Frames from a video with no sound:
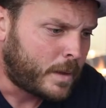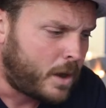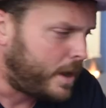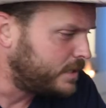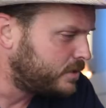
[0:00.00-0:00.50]

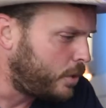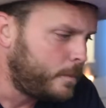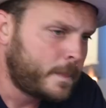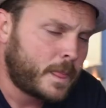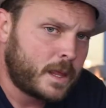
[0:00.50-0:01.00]
All right,
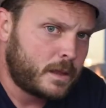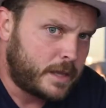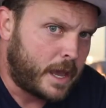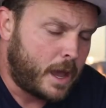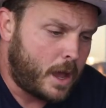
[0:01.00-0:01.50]
so
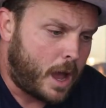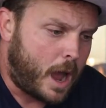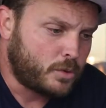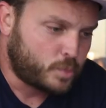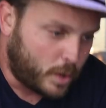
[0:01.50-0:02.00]
yeah,
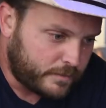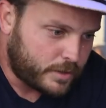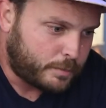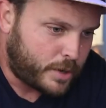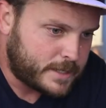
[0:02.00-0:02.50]
I was working
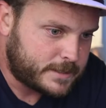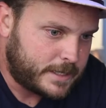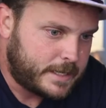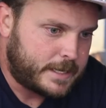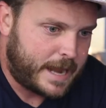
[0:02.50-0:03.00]
for the
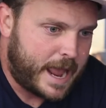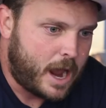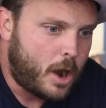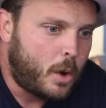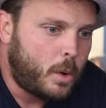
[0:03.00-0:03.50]
president.
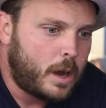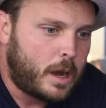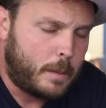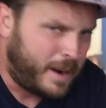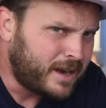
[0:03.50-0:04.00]
Now,
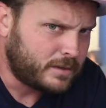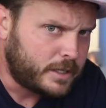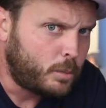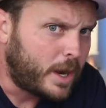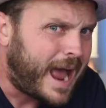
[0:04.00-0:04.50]

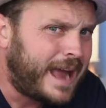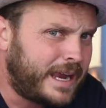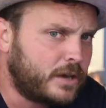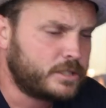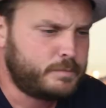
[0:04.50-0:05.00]
apparently what I
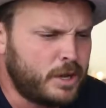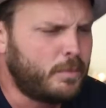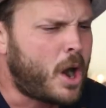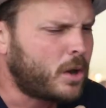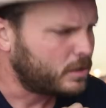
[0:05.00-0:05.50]
hear is Bill
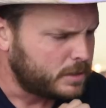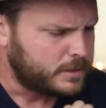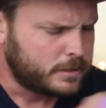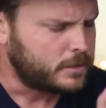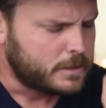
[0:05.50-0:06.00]
Barr
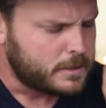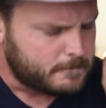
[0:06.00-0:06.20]
done